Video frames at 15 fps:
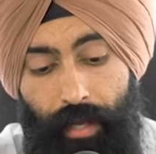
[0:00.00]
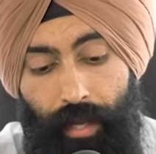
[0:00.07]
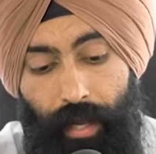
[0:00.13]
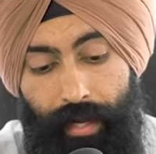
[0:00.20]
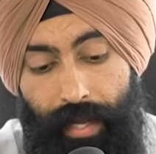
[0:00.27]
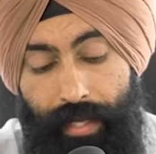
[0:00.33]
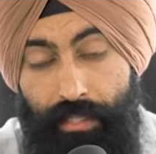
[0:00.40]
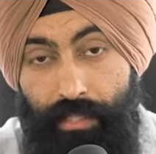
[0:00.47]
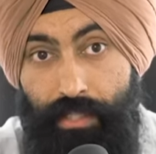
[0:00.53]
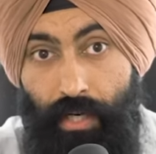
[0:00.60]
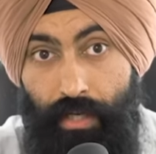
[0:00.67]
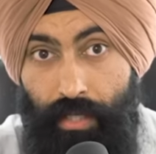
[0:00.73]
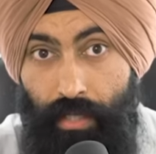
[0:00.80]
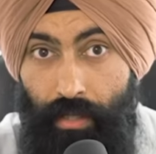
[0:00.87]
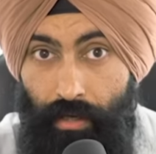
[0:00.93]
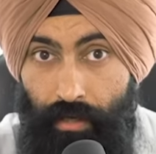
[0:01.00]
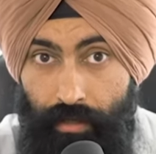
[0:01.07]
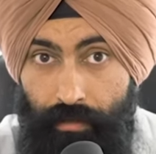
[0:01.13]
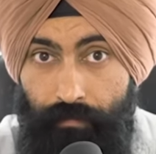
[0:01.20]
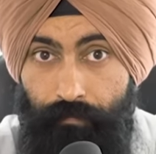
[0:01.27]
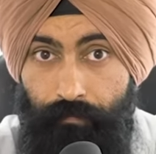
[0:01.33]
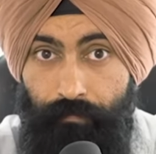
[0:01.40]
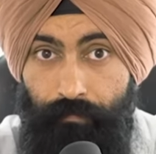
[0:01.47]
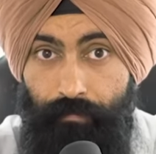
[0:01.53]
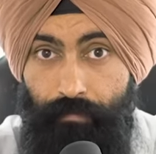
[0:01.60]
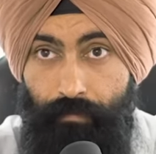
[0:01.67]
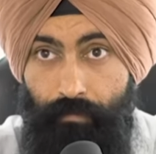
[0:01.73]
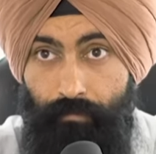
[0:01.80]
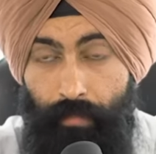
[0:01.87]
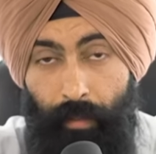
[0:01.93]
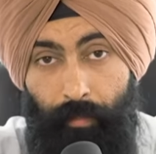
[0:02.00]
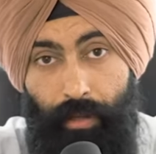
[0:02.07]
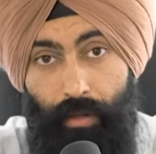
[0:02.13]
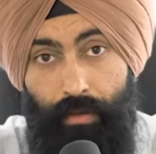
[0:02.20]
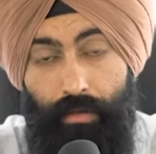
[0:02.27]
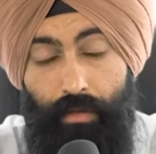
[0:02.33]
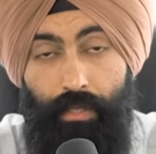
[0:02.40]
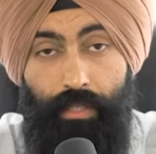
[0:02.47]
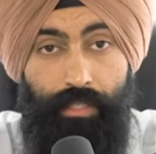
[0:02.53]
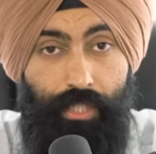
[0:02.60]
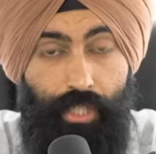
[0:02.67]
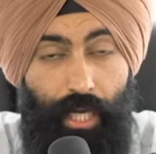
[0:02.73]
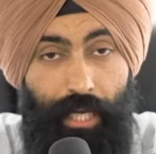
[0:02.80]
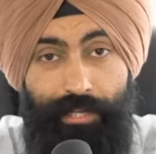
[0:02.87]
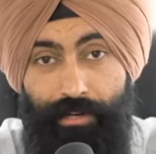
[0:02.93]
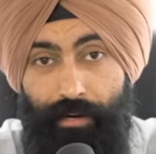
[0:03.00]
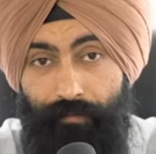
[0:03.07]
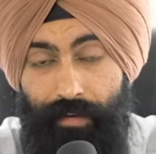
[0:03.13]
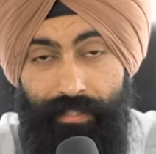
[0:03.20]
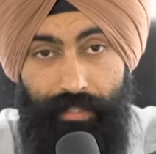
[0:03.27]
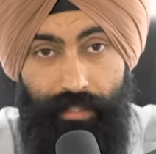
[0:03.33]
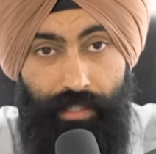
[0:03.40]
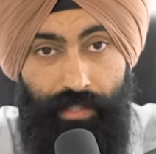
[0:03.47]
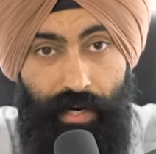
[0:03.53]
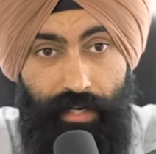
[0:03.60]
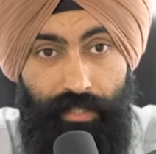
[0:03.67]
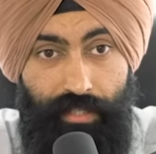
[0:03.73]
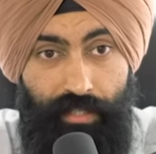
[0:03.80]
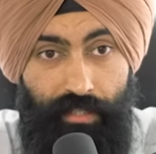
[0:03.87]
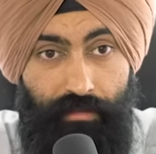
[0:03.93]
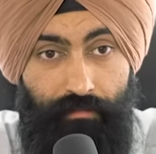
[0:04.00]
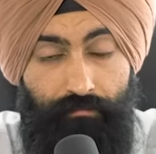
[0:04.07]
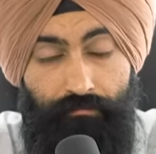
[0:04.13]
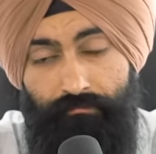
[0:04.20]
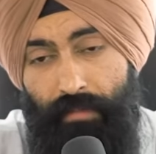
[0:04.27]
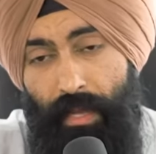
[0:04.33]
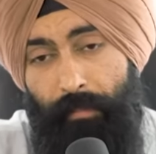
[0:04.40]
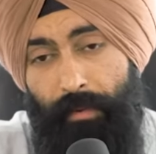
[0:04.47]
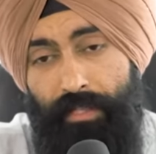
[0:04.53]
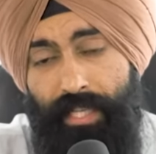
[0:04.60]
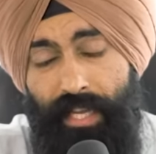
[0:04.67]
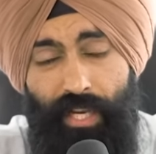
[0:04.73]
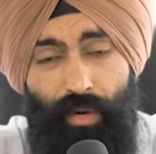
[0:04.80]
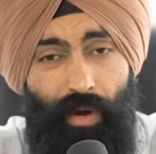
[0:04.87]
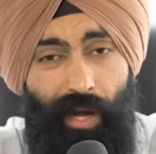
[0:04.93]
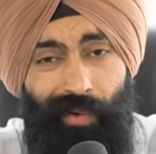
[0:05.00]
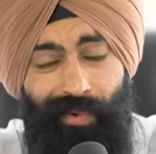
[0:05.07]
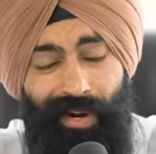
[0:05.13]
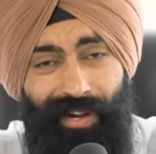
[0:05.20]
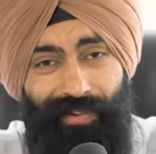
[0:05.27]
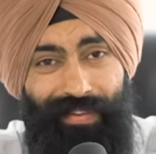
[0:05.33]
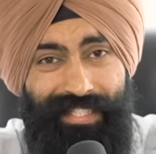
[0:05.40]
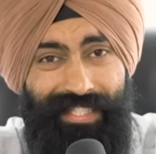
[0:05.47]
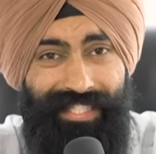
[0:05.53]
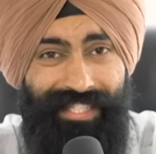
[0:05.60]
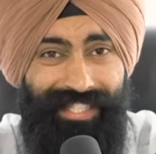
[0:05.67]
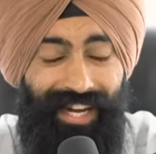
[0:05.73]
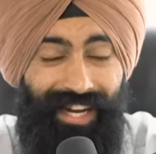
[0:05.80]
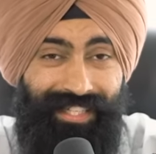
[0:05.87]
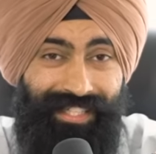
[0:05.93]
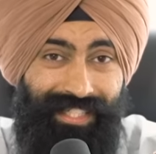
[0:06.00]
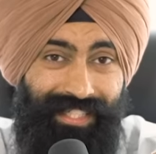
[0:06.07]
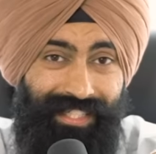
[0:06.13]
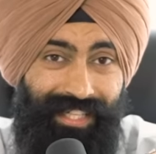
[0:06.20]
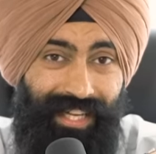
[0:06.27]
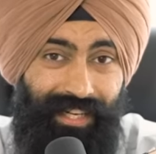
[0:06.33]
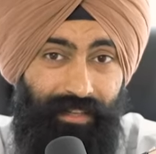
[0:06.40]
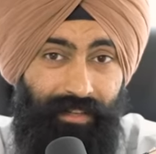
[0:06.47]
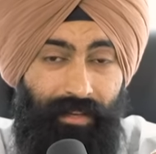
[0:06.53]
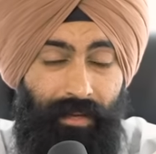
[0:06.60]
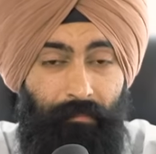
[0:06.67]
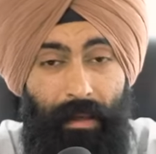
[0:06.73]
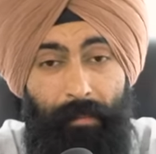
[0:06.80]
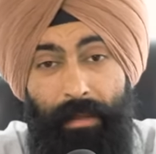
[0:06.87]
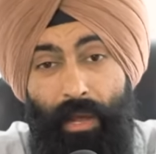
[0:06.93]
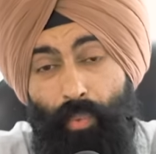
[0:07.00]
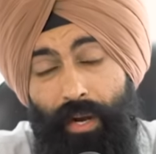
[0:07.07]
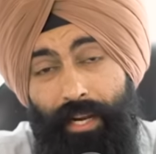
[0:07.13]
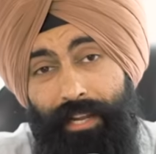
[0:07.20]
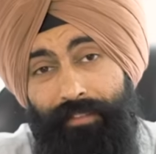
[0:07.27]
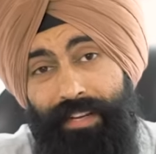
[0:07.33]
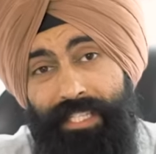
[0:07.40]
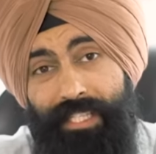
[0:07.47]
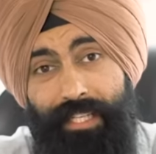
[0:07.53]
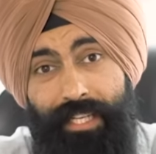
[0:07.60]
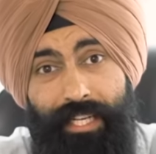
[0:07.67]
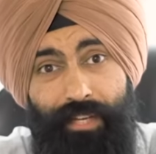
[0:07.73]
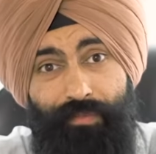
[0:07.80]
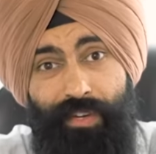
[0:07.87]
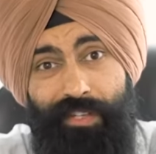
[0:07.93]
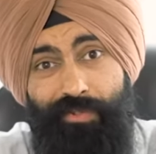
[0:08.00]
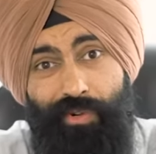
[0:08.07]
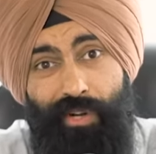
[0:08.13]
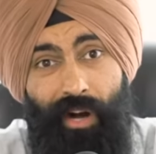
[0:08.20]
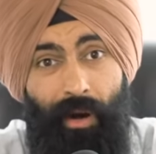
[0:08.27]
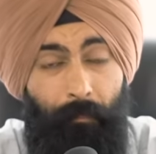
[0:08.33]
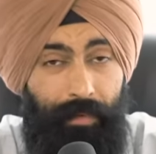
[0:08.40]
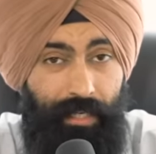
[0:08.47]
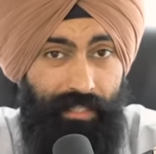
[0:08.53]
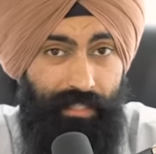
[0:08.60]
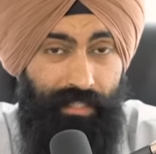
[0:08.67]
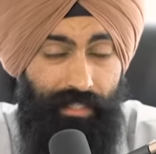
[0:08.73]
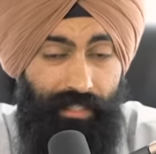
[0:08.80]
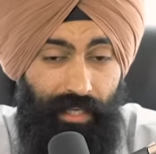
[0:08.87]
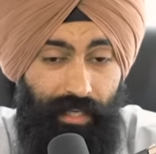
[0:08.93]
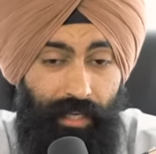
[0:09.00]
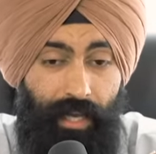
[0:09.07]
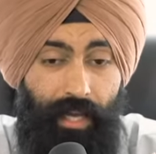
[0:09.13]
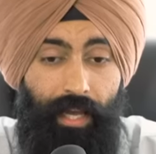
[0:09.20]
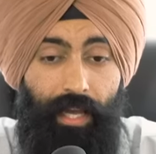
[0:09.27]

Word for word: And as you start to learn, maybe you'll change your investing strategies. Maybe you'll say, you know what, I want to invest in stocks instead. Maybe I want to invest in individual companies instead.